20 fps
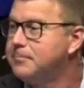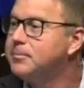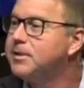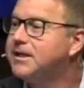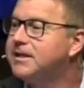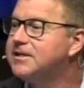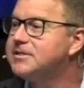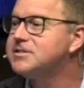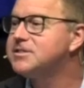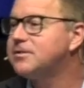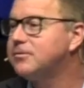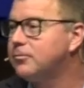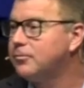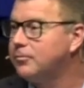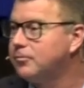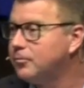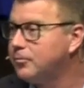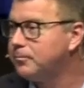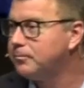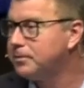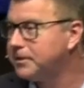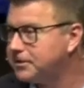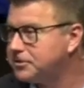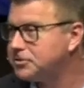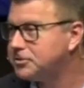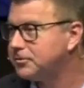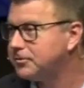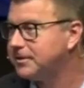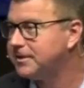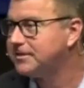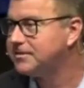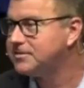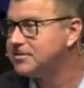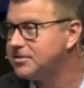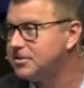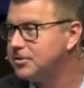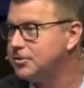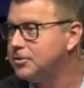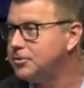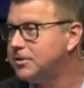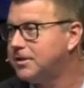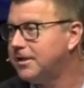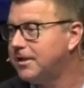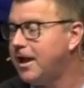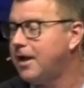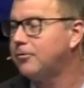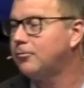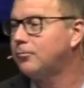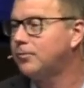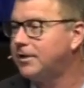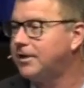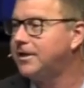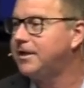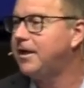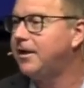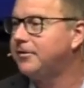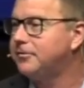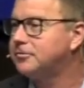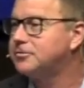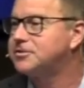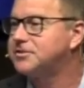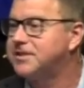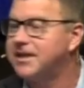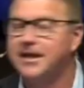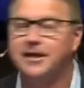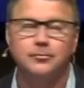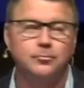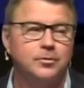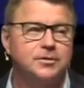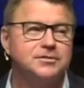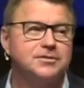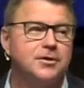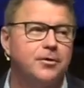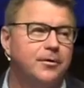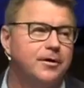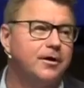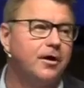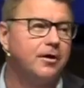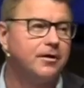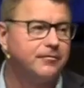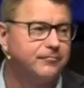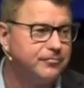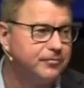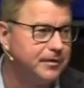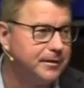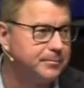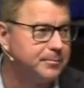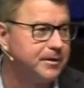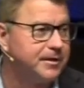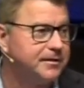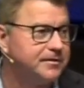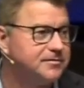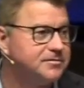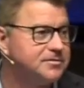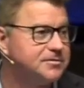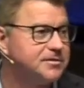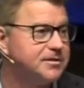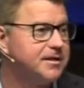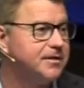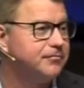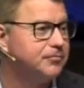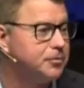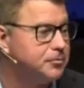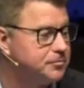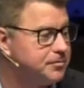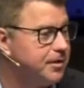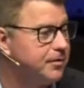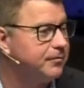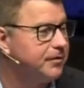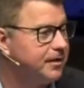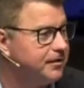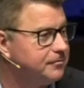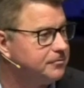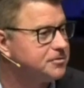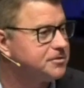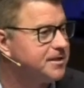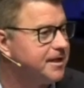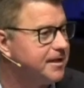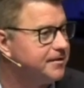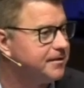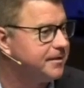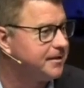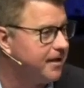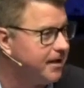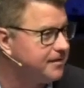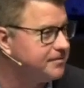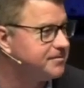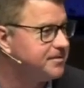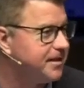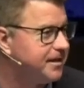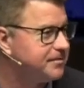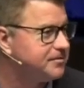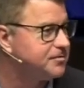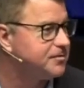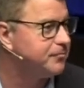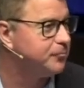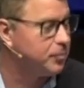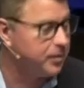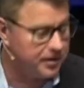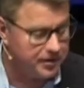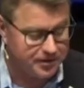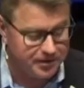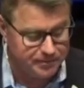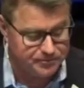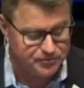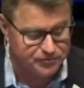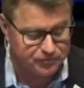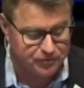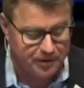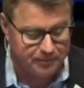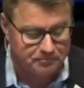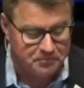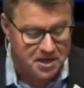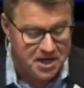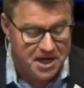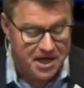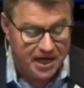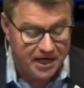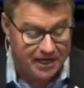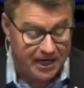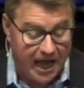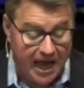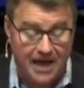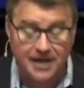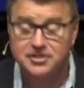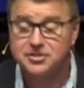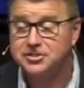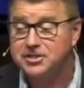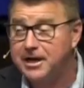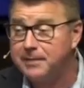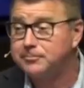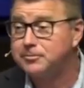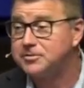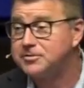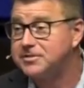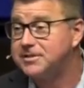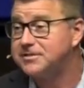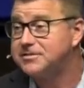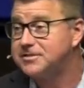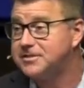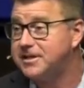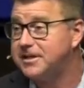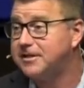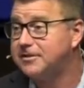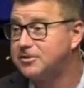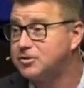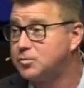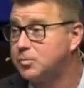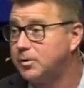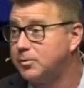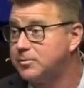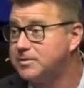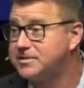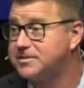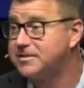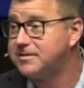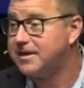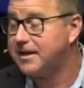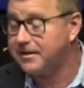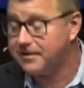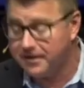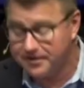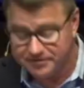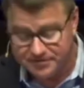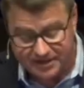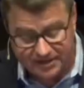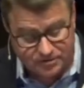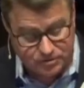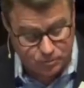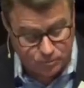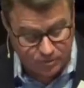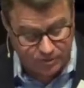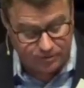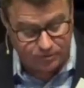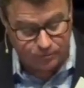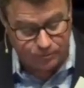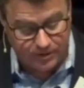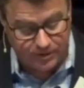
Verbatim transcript: Because the picture is you cannot really understand what's going on in Philippians if you don't understand the context of where it comes from. And Acts chapter 16 is where we see that context, and we're going